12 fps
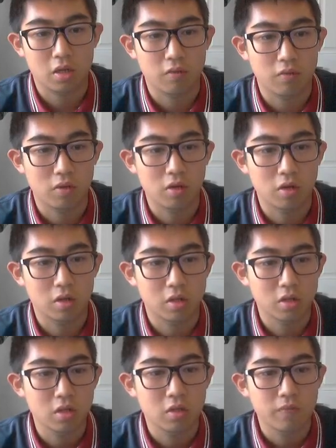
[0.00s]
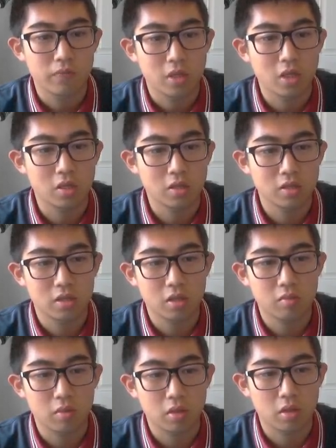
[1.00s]
if you look, he doesn't
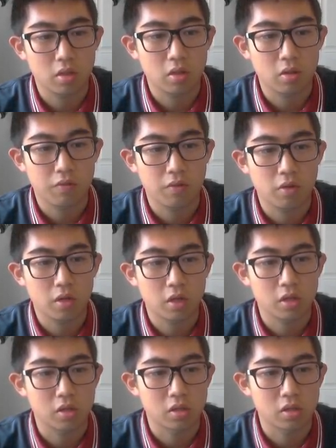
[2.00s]
seem. If you look at his